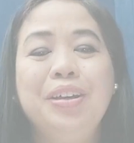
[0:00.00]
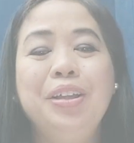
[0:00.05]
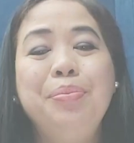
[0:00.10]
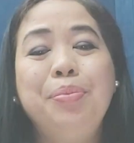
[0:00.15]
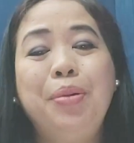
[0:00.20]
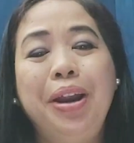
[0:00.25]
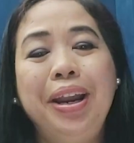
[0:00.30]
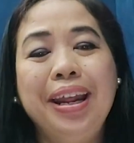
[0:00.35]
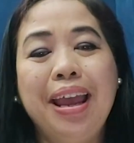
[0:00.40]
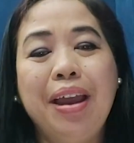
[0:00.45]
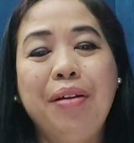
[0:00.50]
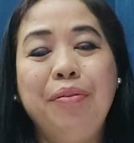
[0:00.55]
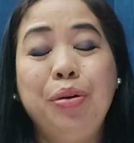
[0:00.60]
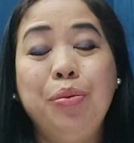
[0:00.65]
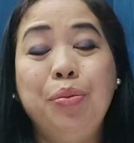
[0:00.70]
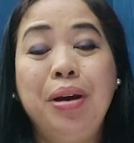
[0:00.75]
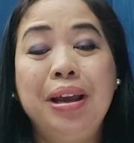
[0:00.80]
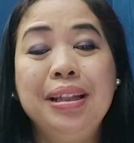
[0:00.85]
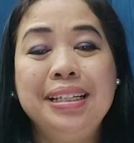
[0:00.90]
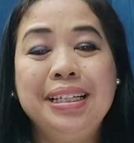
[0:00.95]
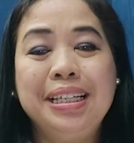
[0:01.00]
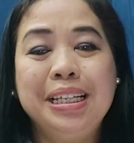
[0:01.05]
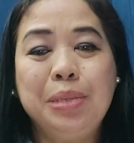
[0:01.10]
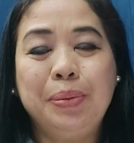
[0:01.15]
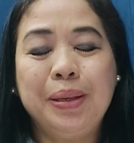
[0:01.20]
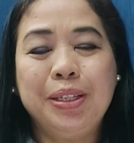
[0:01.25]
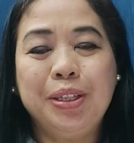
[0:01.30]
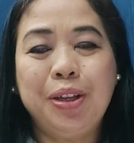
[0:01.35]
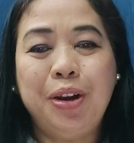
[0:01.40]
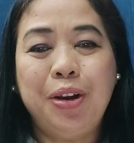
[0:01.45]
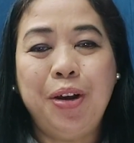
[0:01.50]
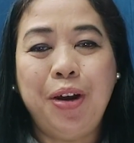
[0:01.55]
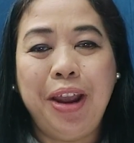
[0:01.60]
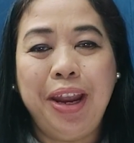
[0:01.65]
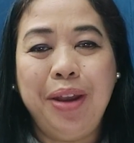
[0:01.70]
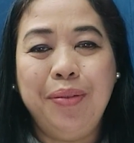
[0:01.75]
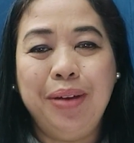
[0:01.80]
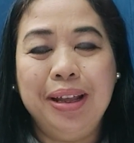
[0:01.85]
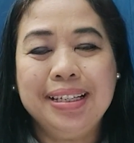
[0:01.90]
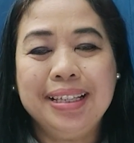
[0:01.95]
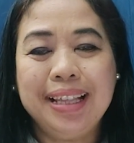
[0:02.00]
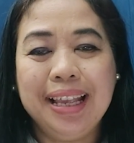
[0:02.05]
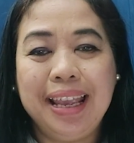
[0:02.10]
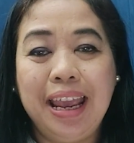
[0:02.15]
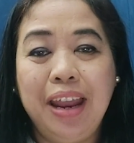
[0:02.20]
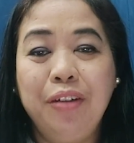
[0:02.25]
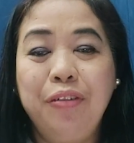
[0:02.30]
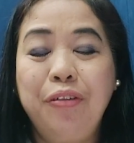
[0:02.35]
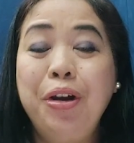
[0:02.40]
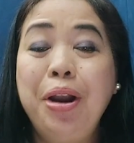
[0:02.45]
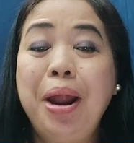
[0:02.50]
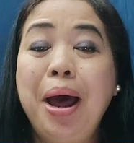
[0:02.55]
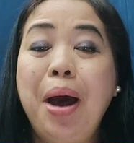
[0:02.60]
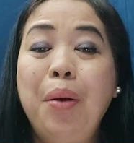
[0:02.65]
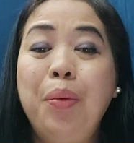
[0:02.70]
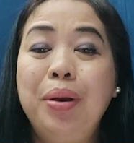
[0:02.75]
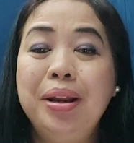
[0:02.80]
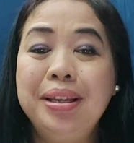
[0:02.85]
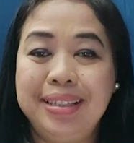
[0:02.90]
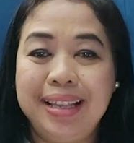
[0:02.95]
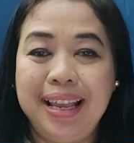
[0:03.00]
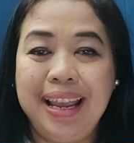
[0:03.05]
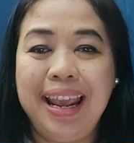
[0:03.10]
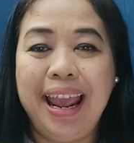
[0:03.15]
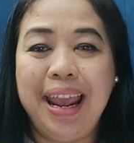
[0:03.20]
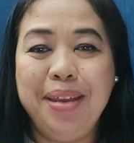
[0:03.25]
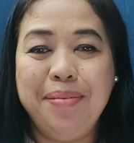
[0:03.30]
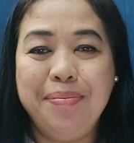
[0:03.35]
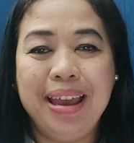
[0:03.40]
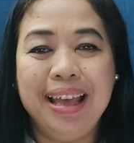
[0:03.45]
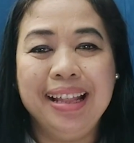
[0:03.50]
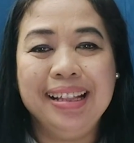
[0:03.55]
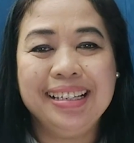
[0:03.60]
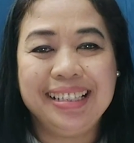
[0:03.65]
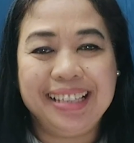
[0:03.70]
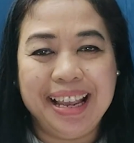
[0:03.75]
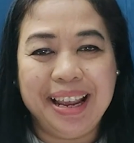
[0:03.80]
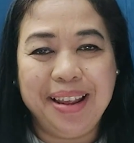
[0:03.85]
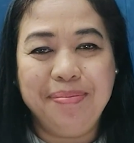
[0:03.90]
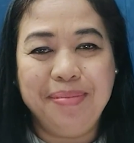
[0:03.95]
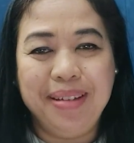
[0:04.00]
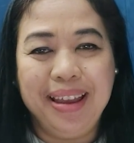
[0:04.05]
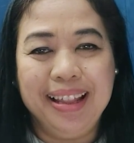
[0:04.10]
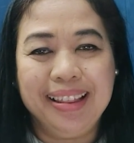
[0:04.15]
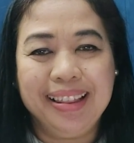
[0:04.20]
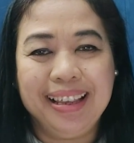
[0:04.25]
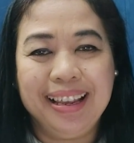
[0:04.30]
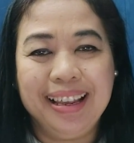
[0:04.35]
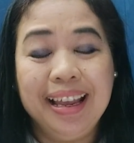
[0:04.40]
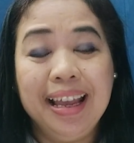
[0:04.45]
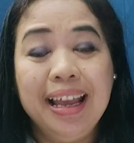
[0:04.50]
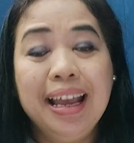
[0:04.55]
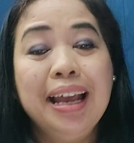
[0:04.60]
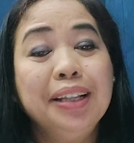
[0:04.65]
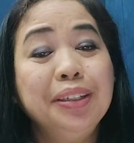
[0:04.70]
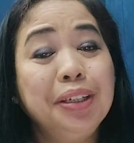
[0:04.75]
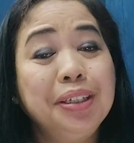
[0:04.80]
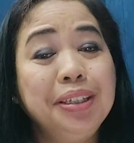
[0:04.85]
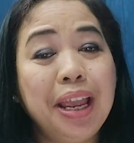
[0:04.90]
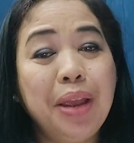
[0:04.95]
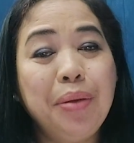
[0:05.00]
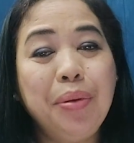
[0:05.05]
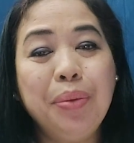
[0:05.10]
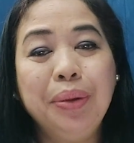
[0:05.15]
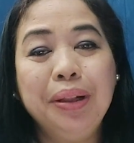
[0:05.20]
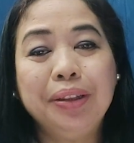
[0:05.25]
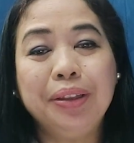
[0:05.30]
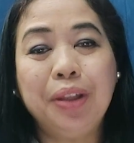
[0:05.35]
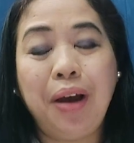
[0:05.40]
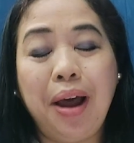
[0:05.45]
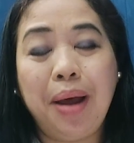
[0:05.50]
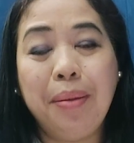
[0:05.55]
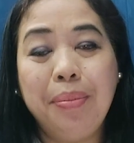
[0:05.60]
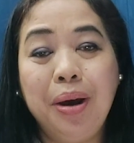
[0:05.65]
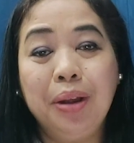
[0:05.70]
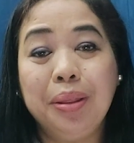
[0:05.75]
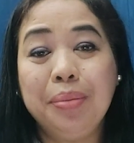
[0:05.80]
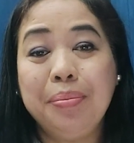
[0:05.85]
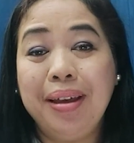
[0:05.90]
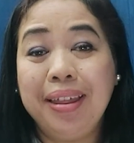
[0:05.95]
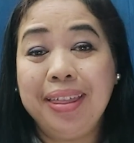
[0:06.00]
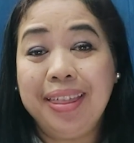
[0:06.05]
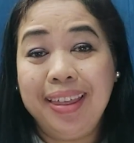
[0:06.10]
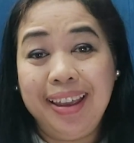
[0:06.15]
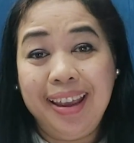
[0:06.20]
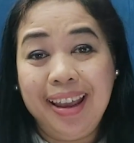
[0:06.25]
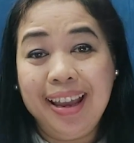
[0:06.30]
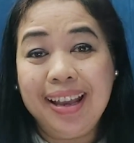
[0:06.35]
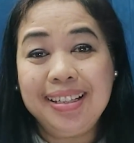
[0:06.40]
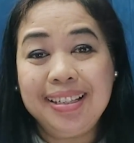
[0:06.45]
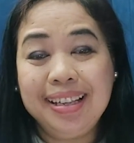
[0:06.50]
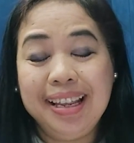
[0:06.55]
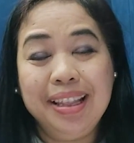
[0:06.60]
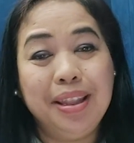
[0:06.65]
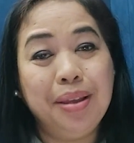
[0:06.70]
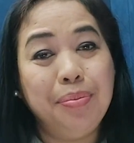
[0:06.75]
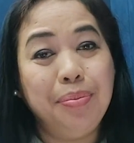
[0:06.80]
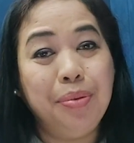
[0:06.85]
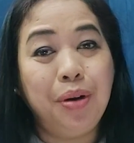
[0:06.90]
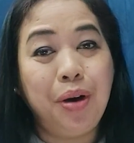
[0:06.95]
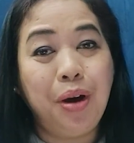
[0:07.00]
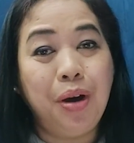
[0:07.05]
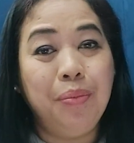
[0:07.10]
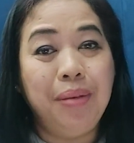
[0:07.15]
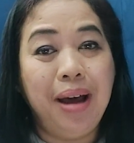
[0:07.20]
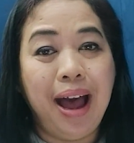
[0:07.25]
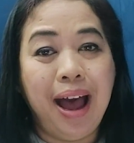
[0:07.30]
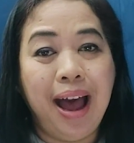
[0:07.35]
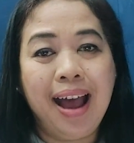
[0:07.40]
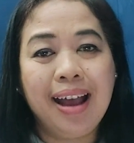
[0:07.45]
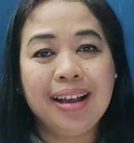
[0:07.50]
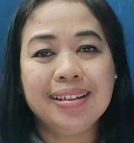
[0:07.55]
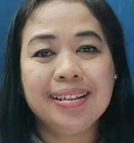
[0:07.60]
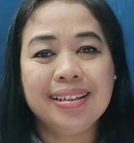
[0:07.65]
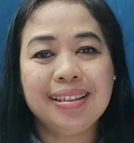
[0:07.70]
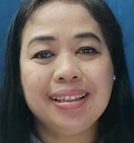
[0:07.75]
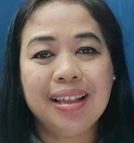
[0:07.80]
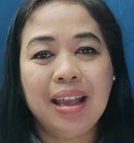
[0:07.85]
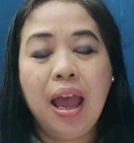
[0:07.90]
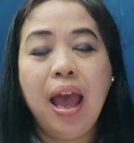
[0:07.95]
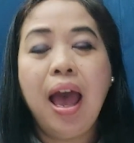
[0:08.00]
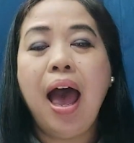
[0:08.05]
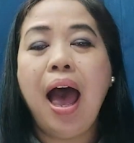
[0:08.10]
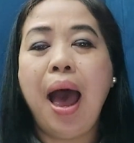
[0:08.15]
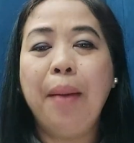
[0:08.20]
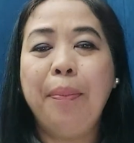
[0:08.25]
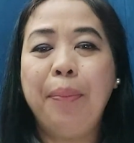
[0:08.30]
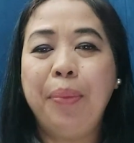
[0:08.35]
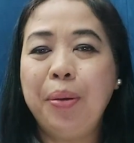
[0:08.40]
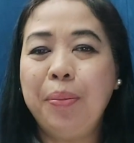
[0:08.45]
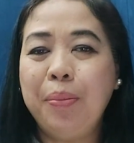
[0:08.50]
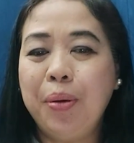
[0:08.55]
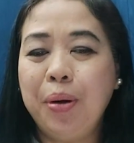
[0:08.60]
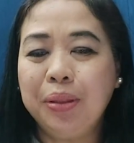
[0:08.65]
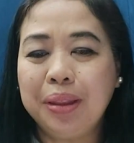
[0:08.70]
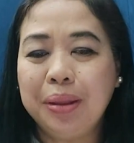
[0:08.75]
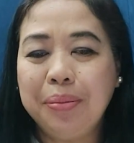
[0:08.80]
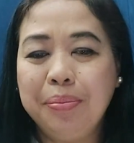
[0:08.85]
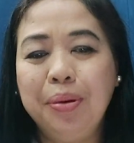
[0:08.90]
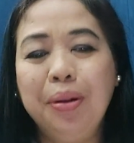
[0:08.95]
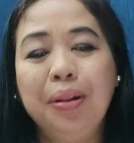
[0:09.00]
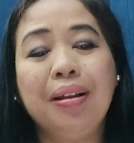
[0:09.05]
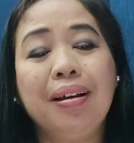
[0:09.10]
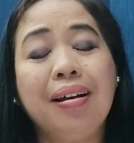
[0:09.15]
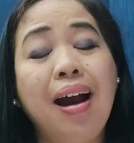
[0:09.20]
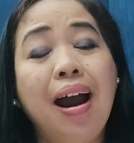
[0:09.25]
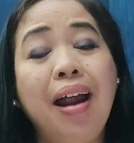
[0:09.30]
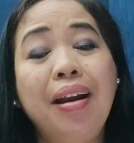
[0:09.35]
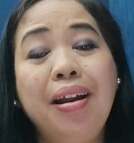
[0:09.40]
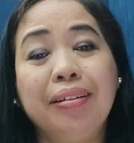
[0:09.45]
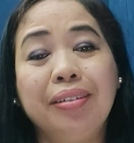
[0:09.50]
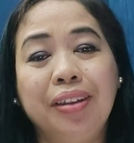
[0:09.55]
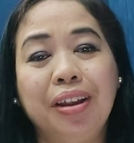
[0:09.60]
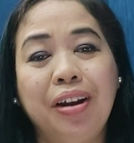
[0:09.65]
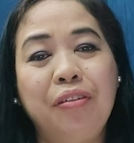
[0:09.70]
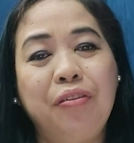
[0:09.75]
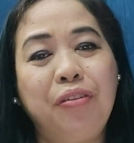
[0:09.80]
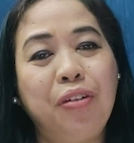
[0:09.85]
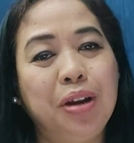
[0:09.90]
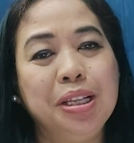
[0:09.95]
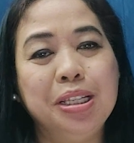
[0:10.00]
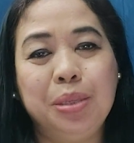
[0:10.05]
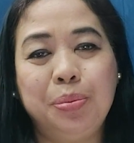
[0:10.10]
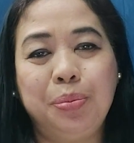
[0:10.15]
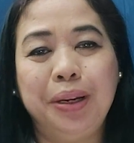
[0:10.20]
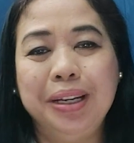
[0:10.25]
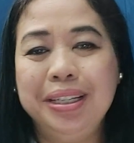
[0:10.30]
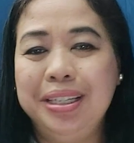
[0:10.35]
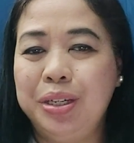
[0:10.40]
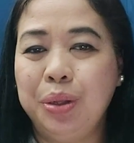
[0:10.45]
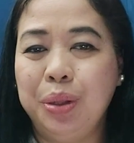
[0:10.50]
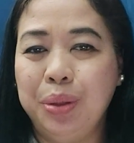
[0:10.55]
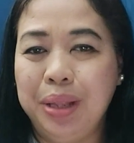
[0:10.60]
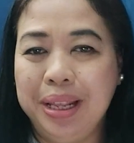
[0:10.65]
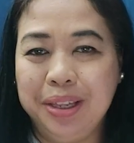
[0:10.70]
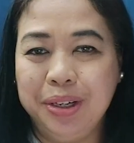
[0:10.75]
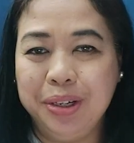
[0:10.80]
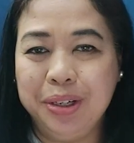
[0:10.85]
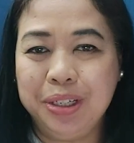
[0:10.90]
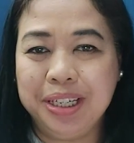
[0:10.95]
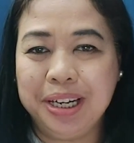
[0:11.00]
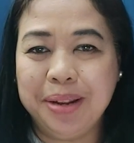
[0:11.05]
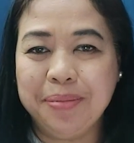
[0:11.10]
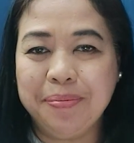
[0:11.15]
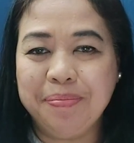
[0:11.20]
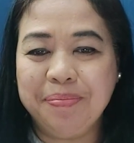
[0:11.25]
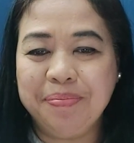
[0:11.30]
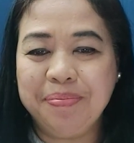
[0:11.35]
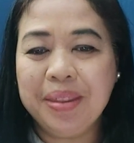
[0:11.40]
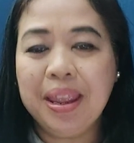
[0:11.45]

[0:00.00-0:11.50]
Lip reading: Good morning, everyone. This is Pastora Oyen once again for our Say Amen segment. Today, we will talk about Matthias in the book of Acts, a promotable character for spiritual leadership,